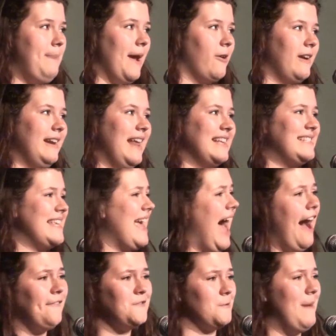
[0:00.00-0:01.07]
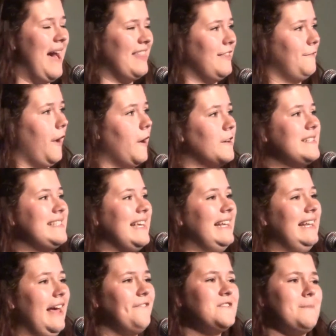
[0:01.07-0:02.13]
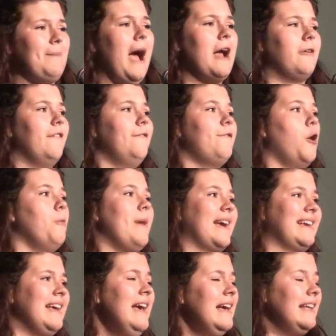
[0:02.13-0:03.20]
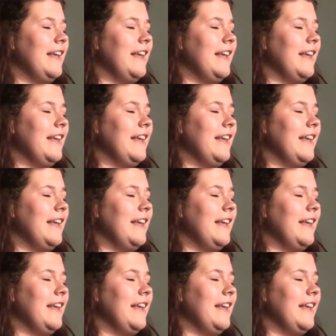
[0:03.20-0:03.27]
barren as the aftermath of arson, left a pyrophobic,